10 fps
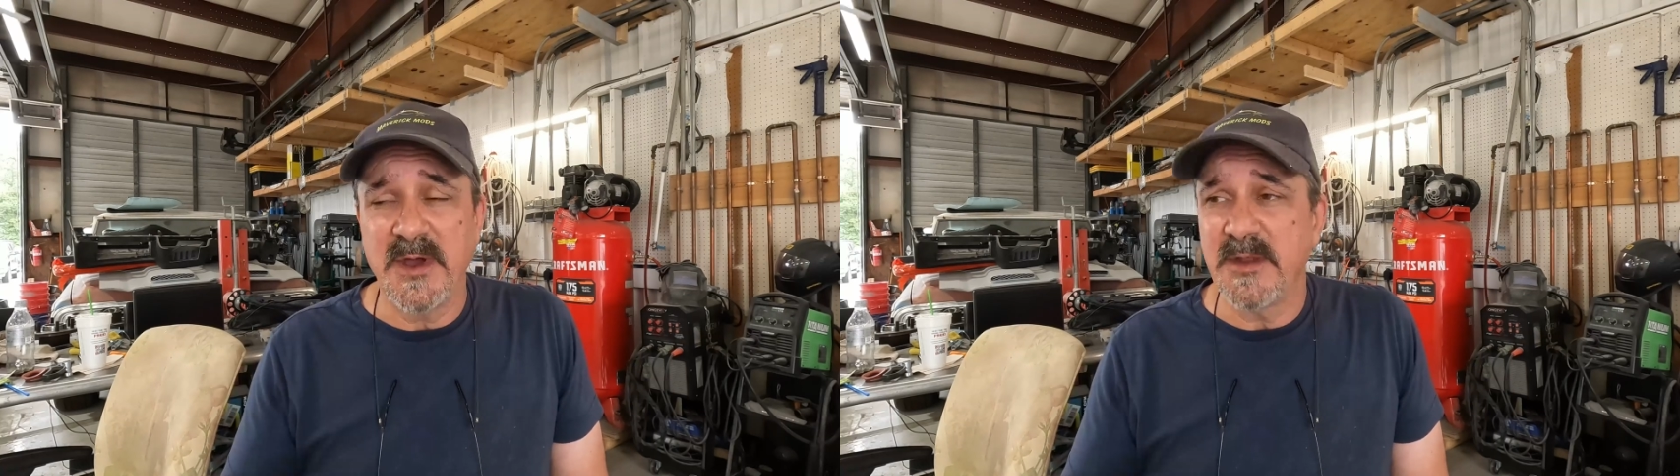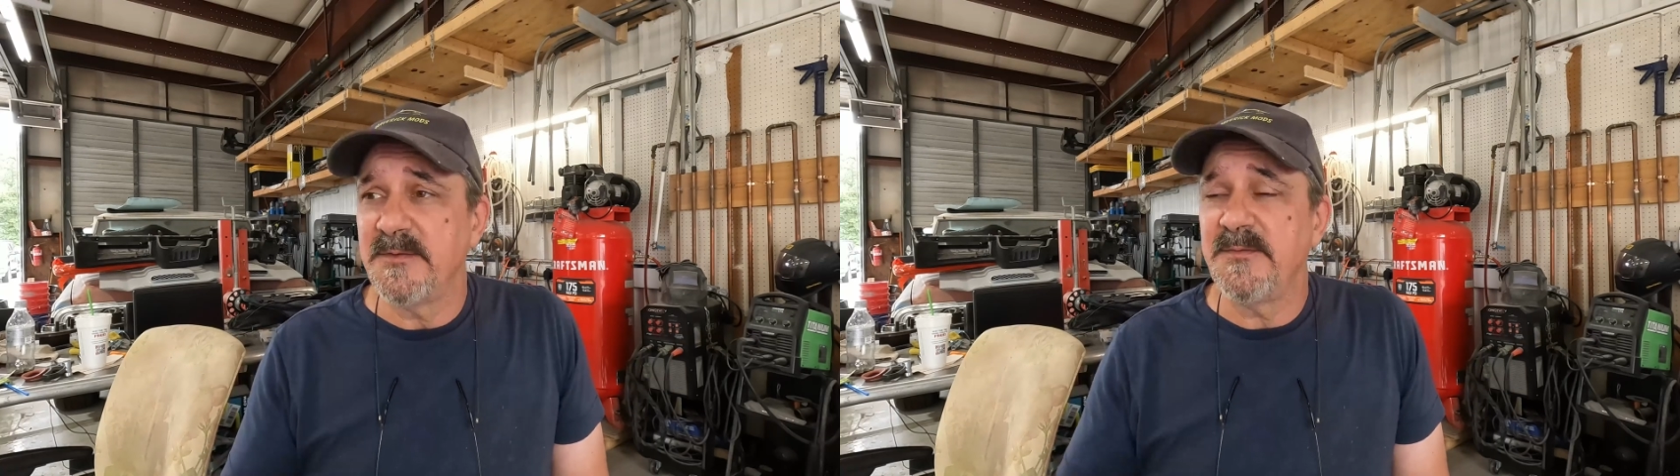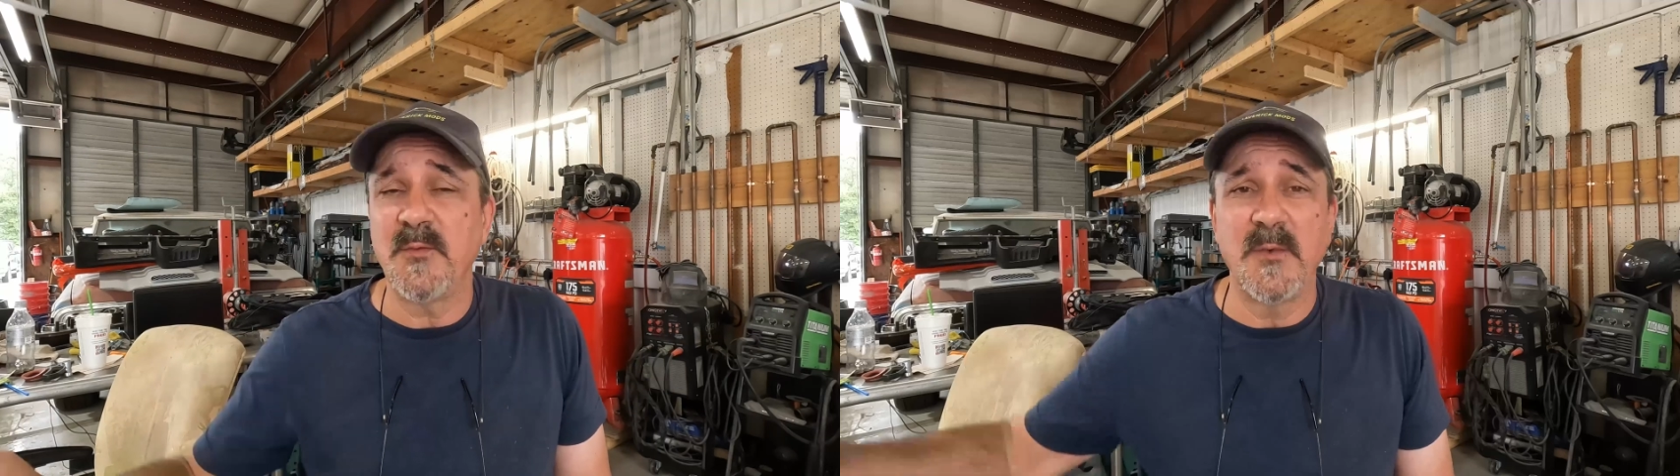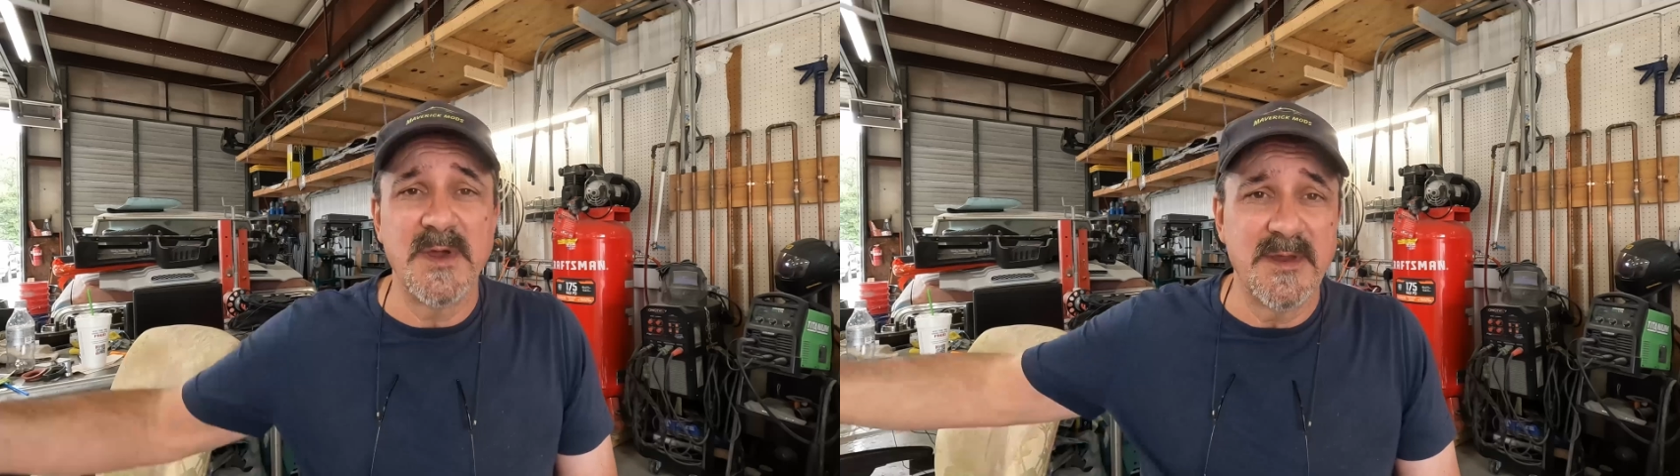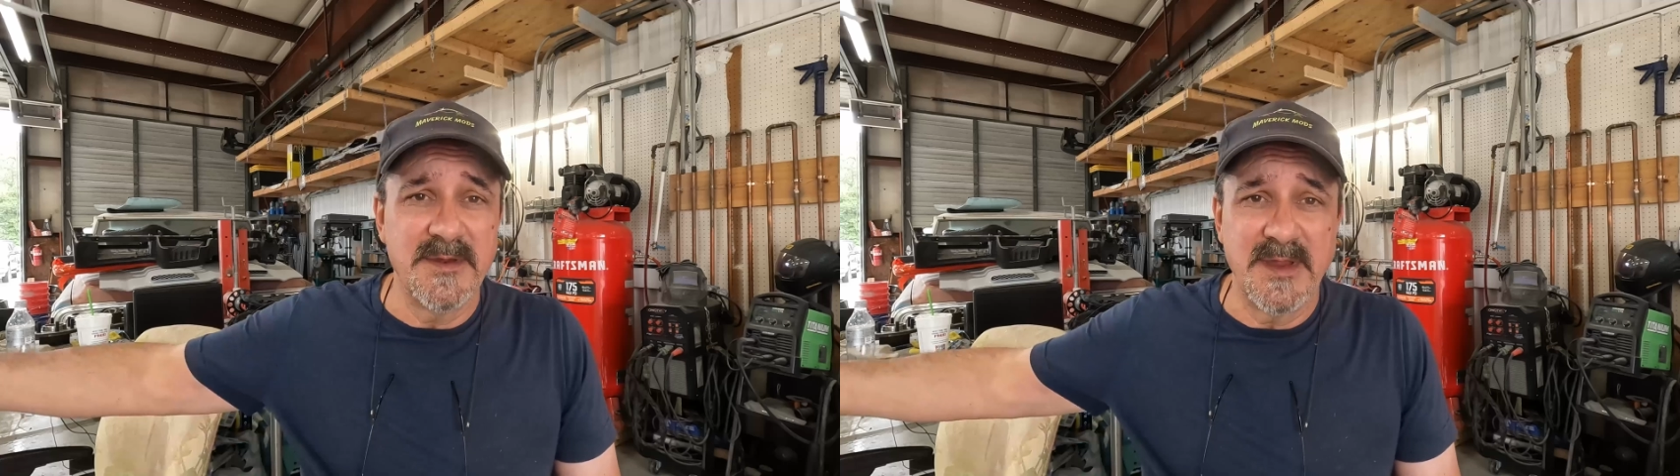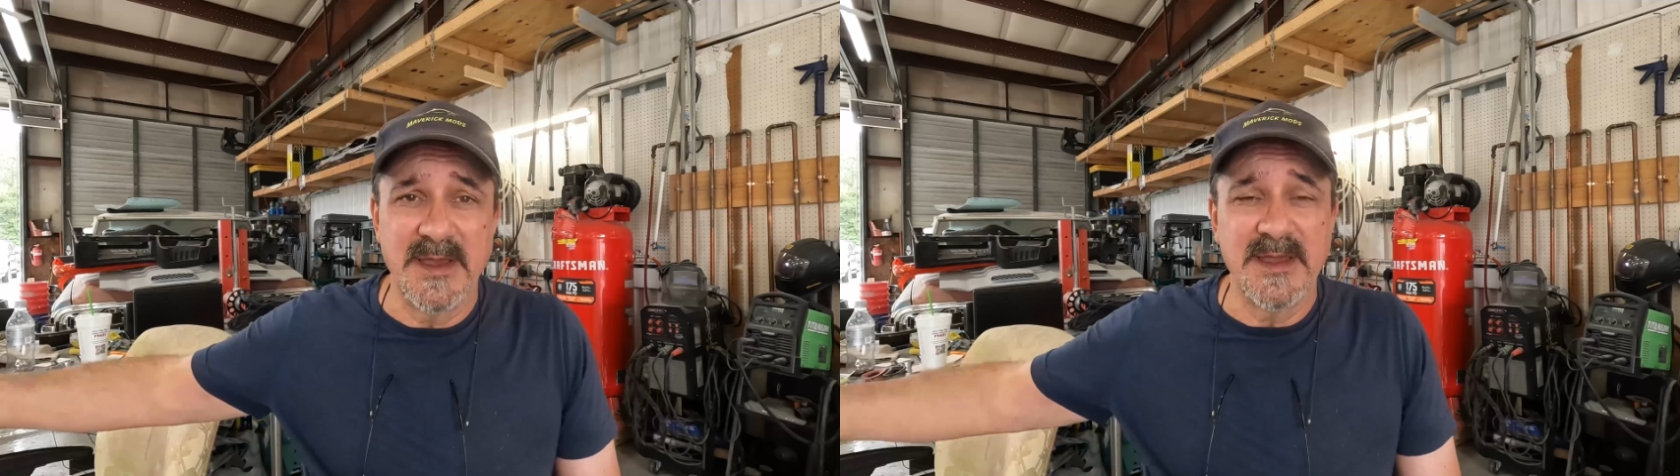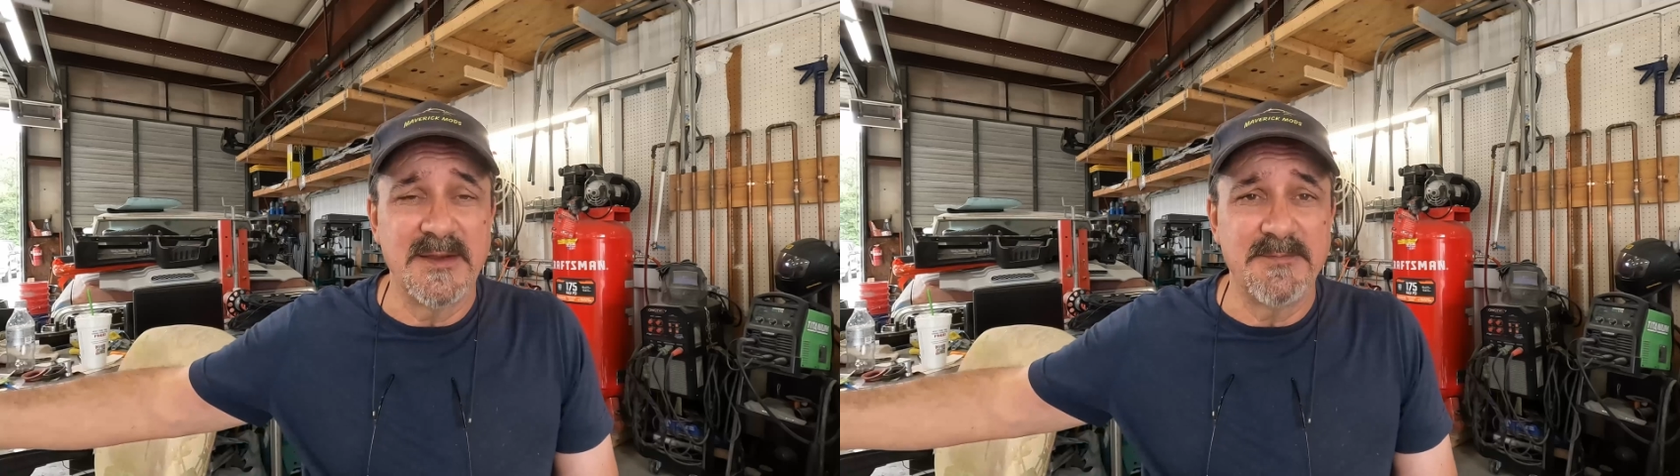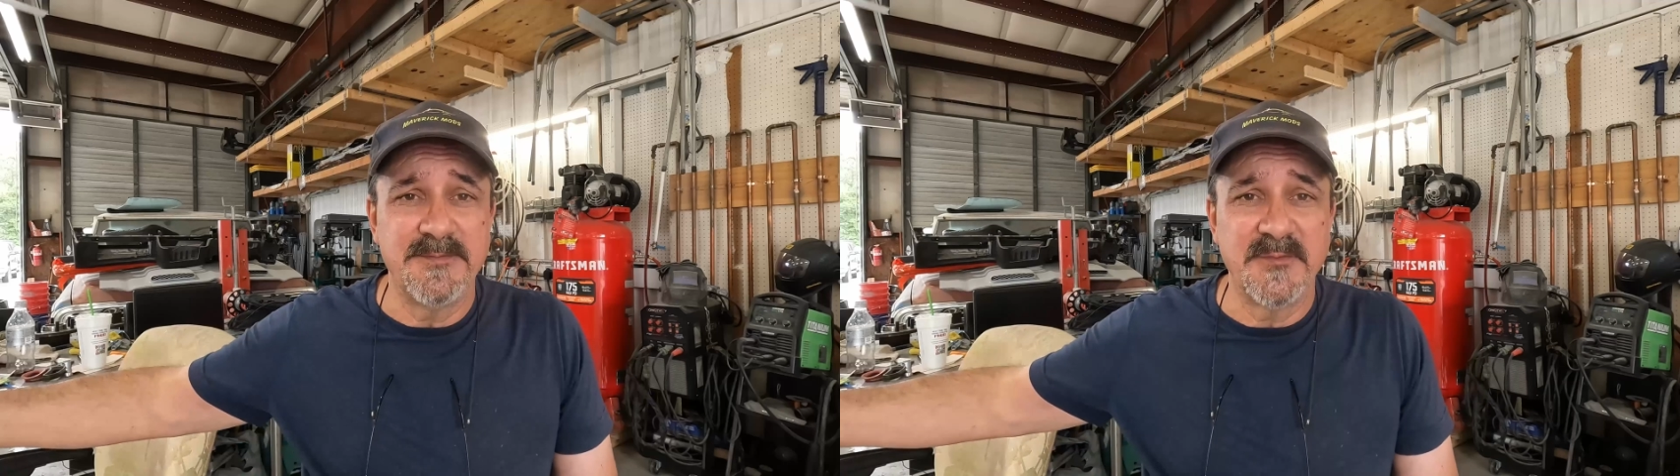on when
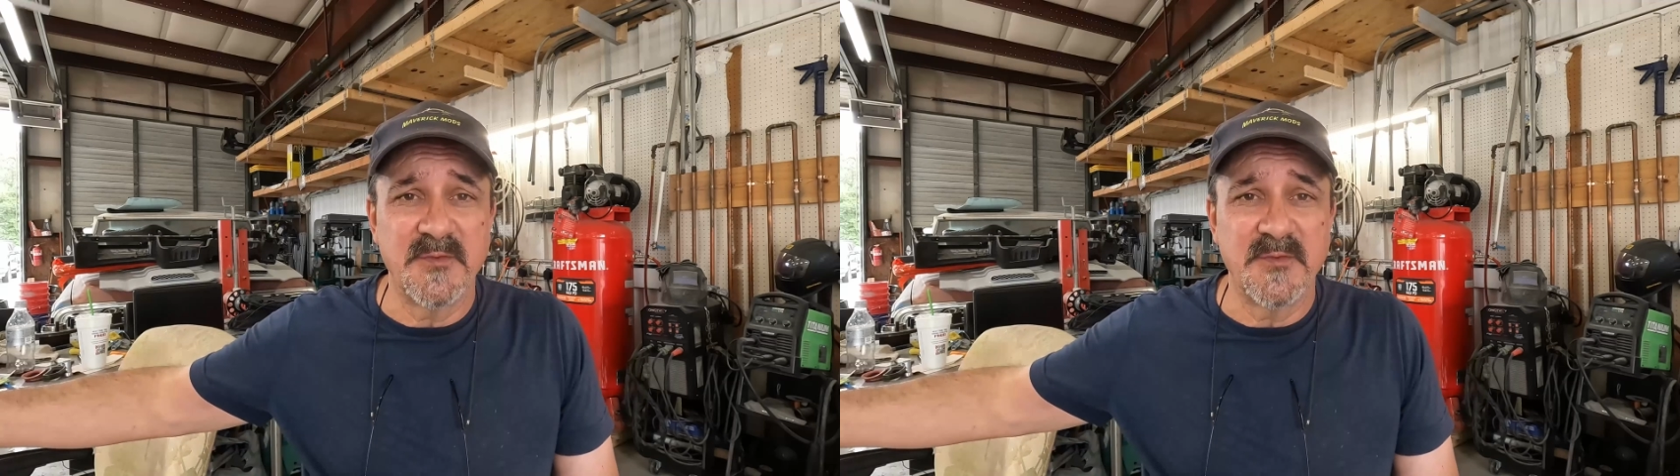I